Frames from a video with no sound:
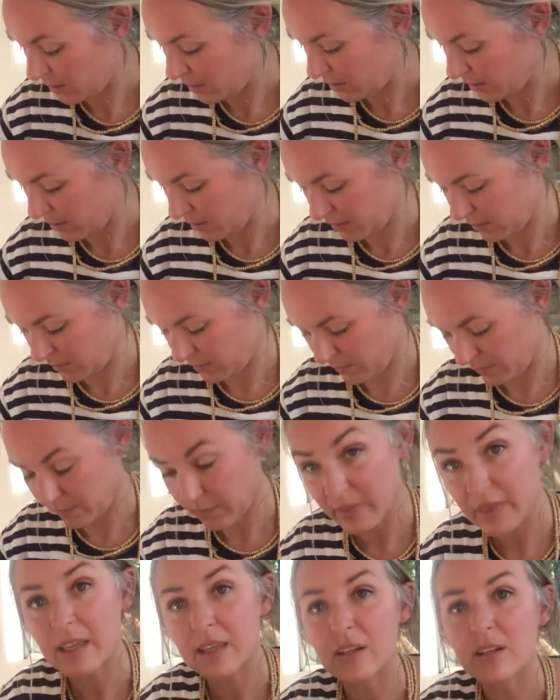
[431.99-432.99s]

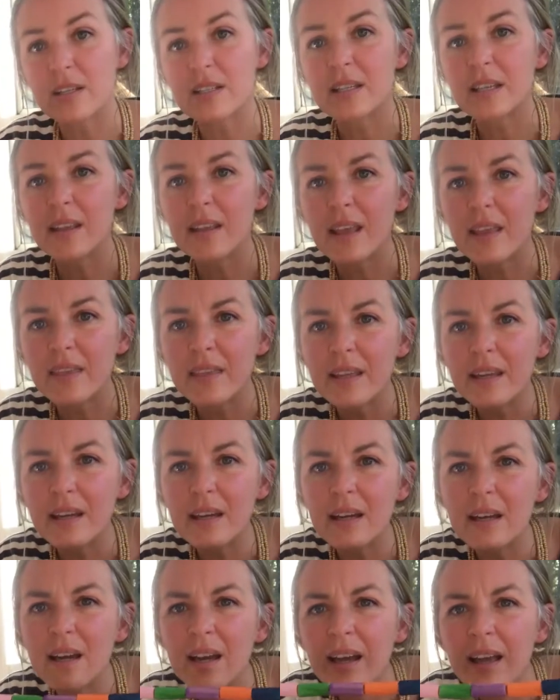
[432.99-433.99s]
Can you see that there?